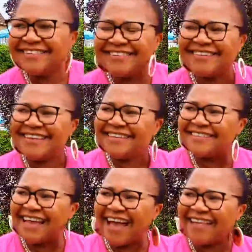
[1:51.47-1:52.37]
So
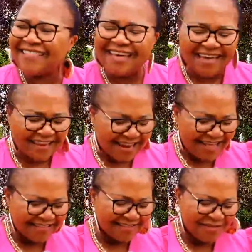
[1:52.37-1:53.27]
let's gather and
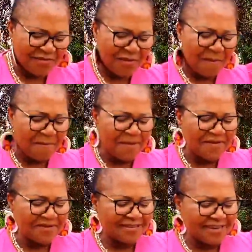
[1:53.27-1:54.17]
let's talk
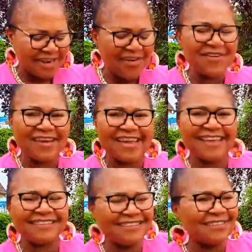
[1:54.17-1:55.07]
about
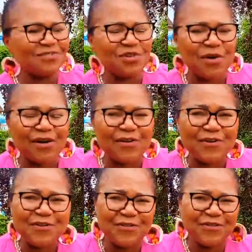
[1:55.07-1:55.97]
relocating to our
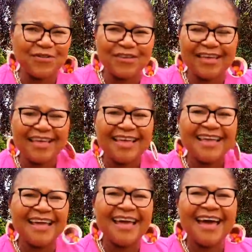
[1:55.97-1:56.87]
roots.
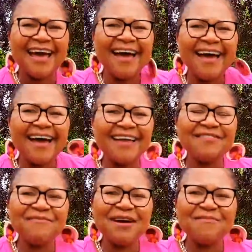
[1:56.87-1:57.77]

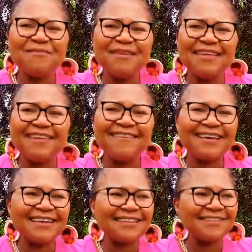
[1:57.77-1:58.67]
It might be
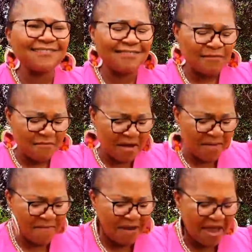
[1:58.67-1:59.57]
relocating to
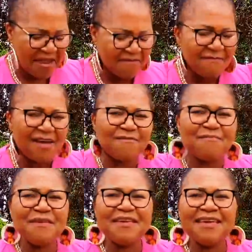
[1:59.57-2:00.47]
Zimbabwe. It
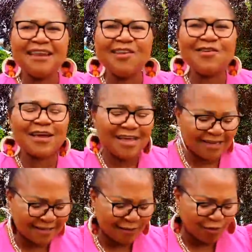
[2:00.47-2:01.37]
might be
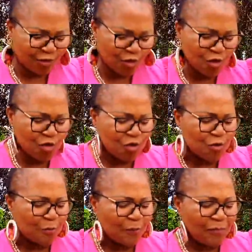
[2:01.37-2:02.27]
relocating
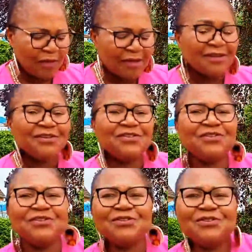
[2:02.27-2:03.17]
to
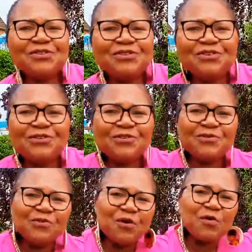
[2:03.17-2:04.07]
your
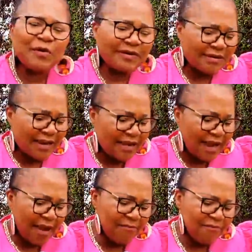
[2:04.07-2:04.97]
root where you originally
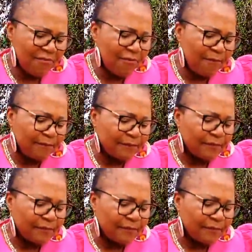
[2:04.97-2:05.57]
come from.